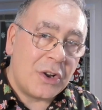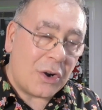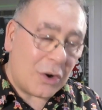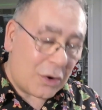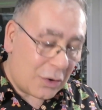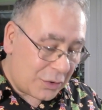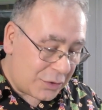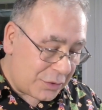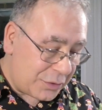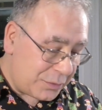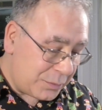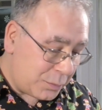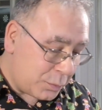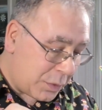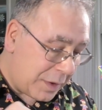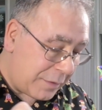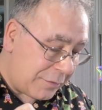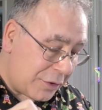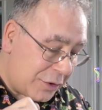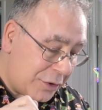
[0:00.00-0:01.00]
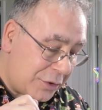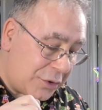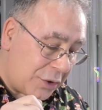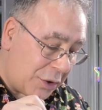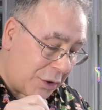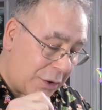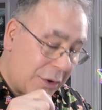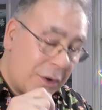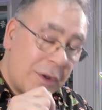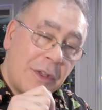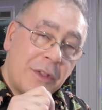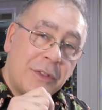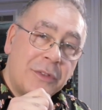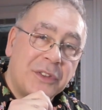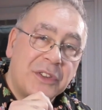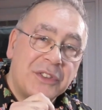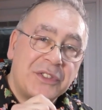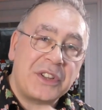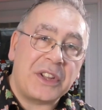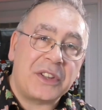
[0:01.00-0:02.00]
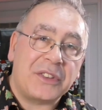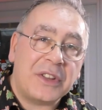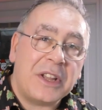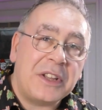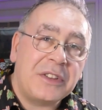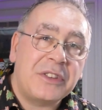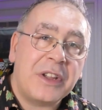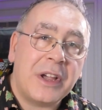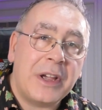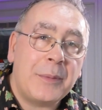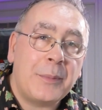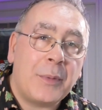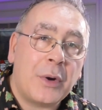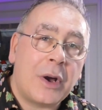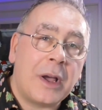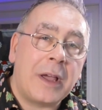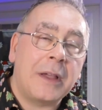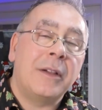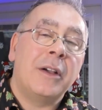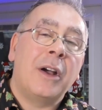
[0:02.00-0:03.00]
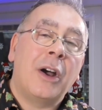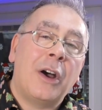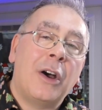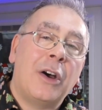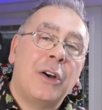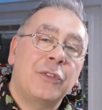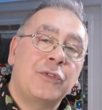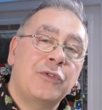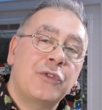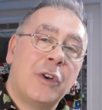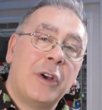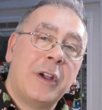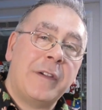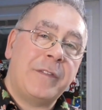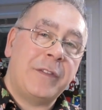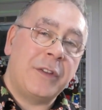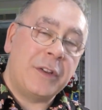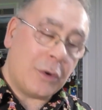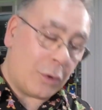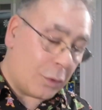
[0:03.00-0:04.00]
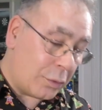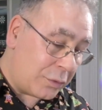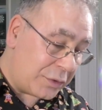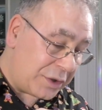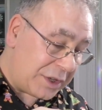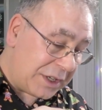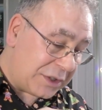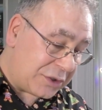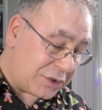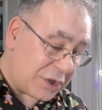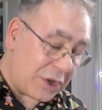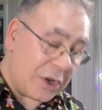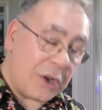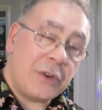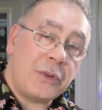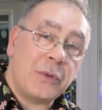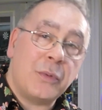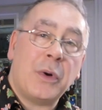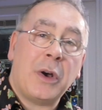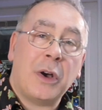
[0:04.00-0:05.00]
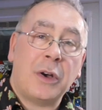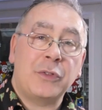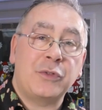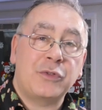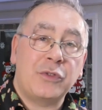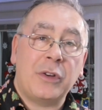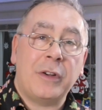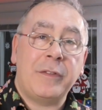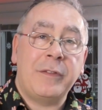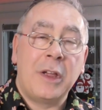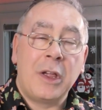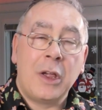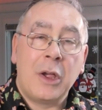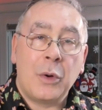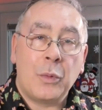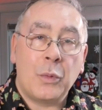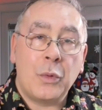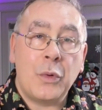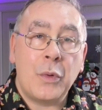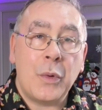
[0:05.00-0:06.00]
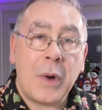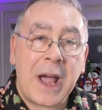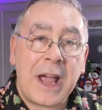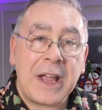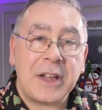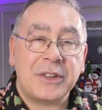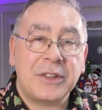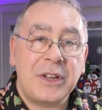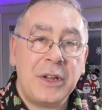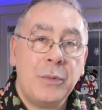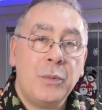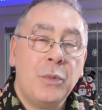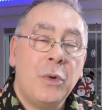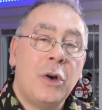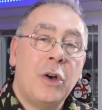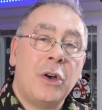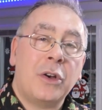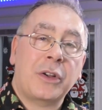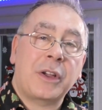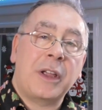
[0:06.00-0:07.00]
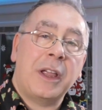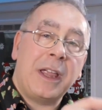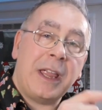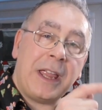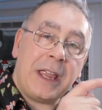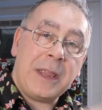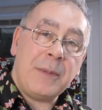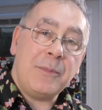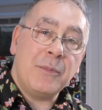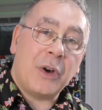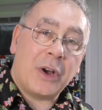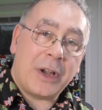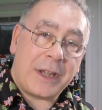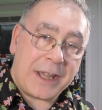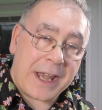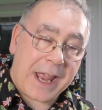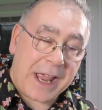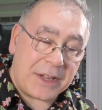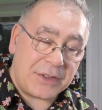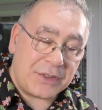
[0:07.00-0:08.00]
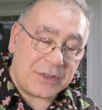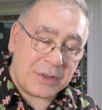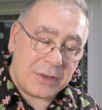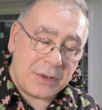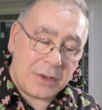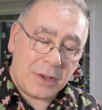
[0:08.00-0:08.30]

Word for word: on whether or not the sixteen terabyte hard drive or the internal hard drive will actually work in my N A S.